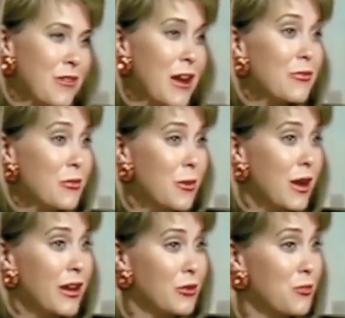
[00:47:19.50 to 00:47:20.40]
You have found a
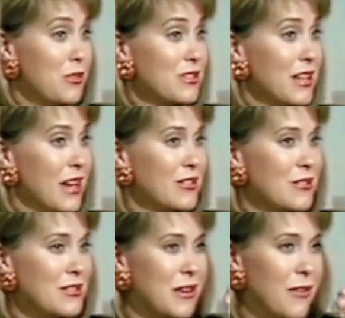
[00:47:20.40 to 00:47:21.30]
way to
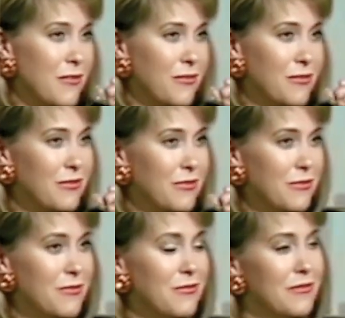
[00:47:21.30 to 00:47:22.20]
protect yourself,
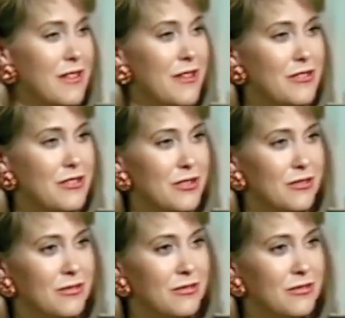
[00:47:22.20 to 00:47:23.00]
haven't